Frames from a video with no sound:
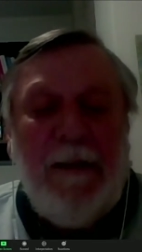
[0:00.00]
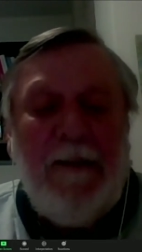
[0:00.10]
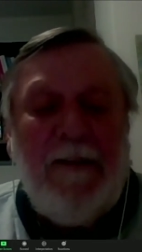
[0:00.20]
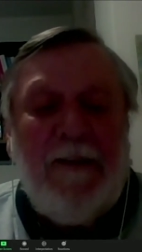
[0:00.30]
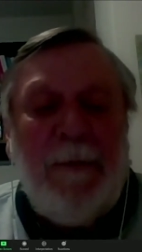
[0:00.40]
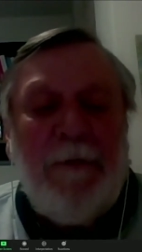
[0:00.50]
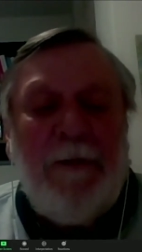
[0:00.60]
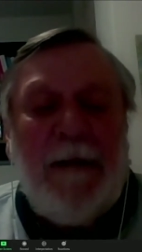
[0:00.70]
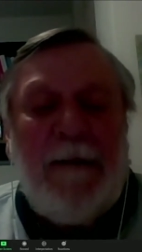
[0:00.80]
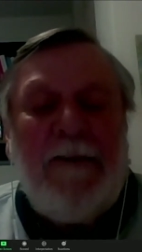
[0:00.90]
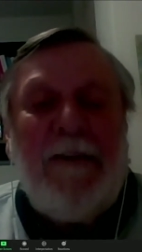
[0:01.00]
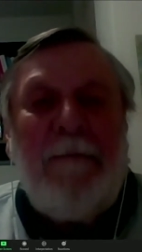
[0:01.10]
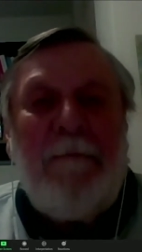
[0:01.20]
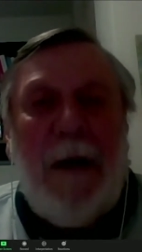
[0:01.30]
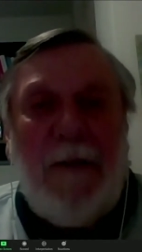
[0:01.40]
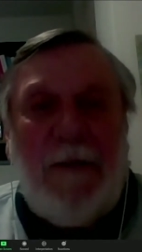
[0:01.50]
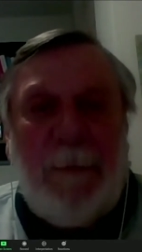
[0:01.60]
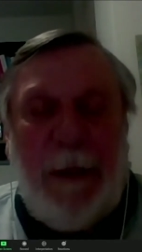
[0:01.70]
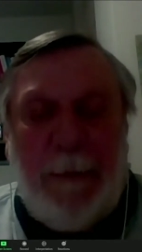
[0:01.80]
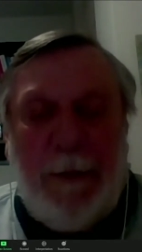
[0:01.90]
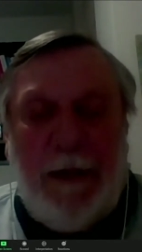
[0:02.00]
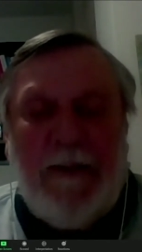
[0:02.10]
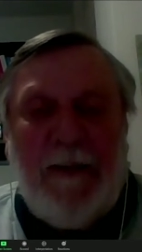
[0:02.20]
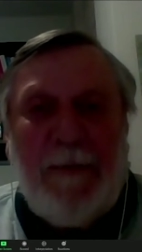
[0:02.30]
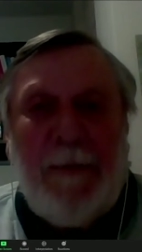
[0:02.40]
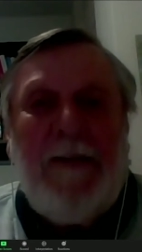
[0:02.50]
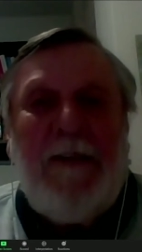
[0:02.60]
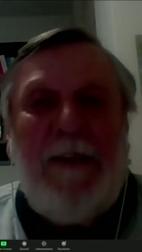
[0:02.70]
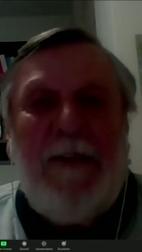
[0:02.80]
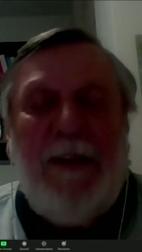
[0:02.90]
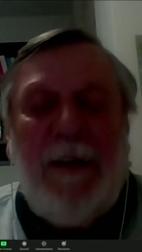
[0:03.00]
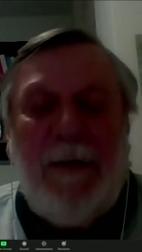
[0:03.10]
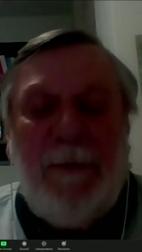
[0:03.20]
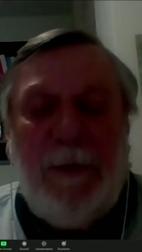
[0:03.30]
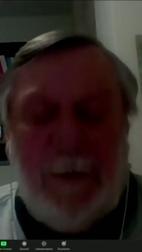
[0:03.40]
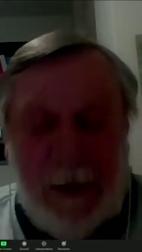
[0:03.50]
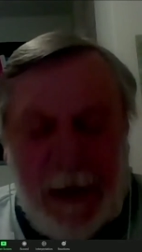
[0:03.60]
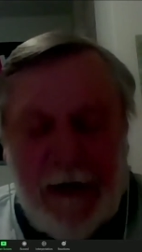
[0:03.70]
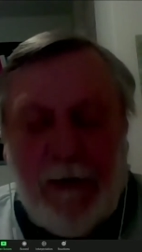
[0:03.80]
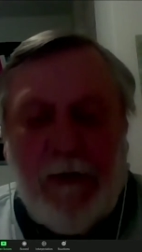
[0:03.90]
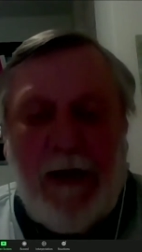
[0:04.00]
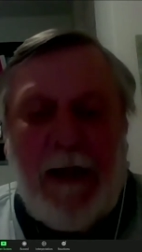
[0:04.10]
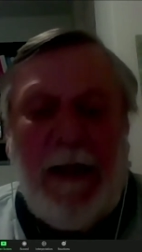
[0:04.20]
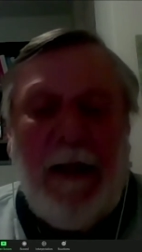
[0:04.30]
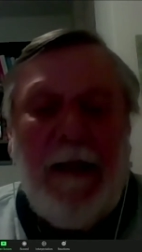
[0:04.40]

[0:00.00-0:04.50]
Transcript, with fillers: And the simple fact is that most people, as has been said tonight today already,